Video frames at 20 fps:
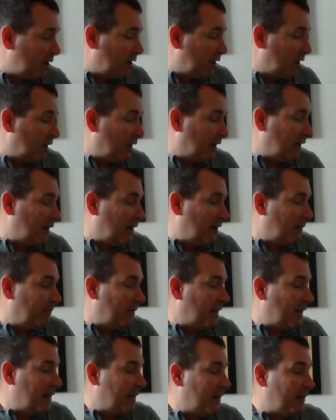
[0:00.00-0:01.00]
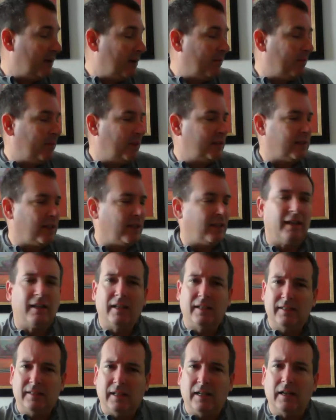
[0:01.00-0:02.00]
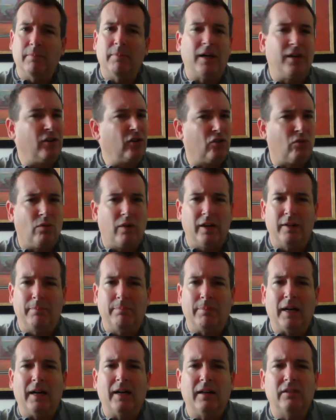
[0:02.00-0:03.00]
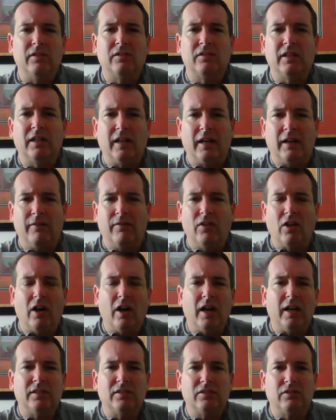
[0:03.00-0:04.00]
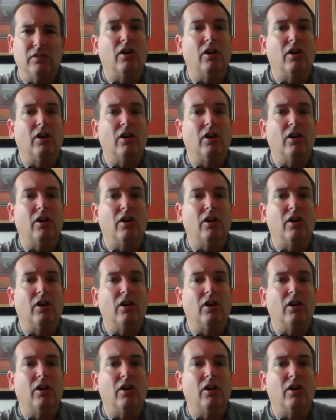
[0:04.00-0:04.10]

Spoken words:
I am, as I think I said, I'm under 20 pounds that I've lost,